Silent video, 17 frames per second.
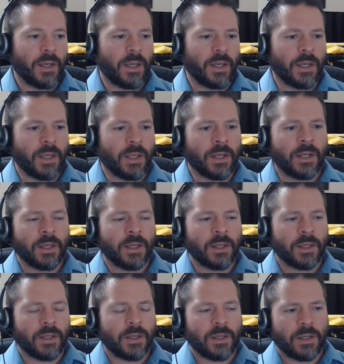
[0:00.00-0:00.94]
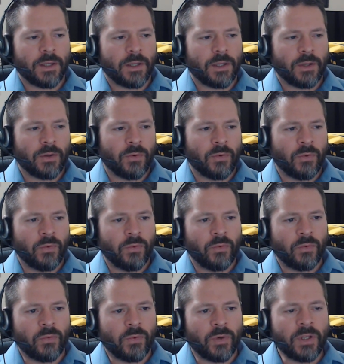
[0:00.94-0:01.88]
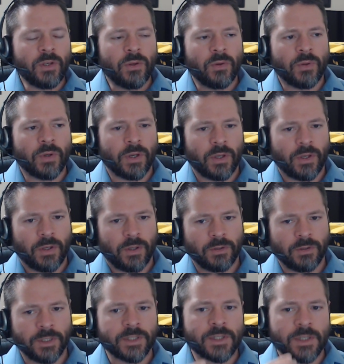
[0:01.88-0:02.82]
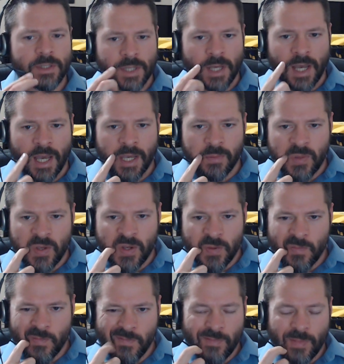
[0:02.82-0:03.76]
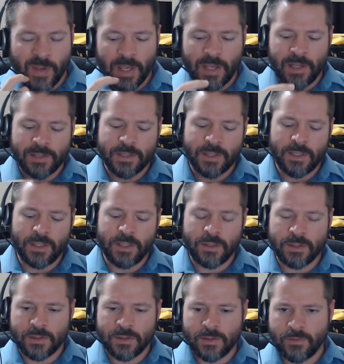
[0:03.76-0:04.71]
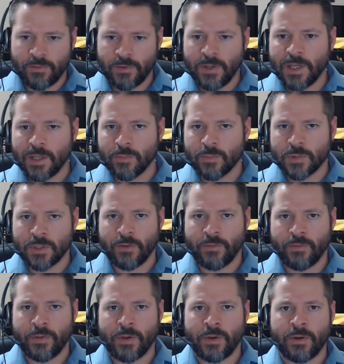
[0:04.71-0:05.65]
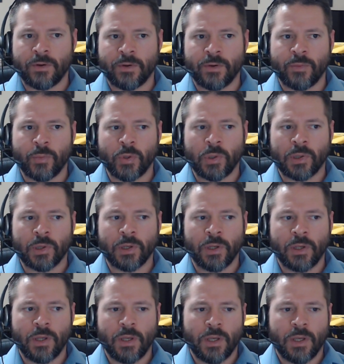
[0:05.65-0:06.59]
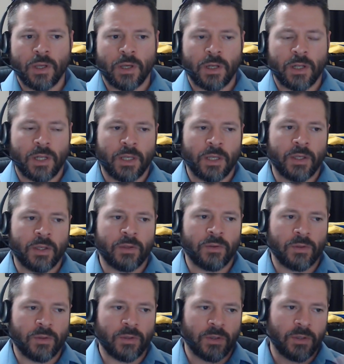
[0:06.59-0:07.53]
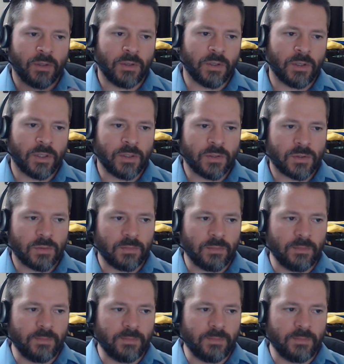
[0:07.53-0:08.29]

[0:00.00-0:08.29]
And when you listen to Eichmann as he's defending himself there at Nuremberg, here is